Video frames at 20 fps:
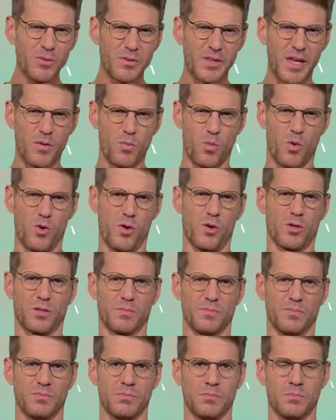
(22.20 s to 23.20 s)
do they work?
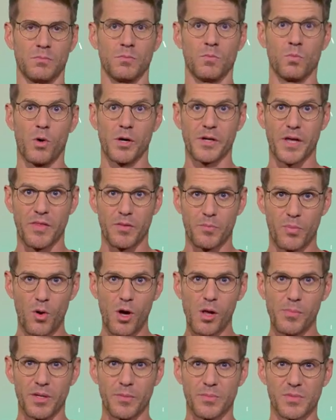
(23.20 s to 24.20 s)
What are the
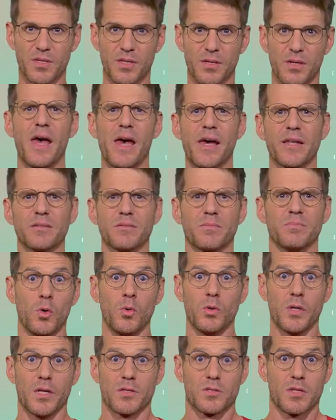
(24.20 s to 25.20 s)
problems? And
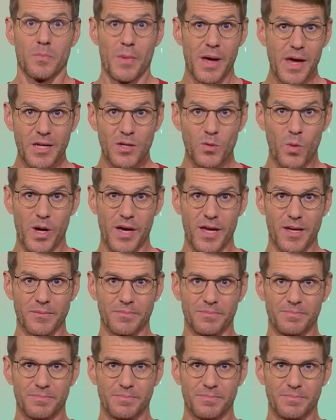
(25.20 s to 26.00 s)
who needs them anyway?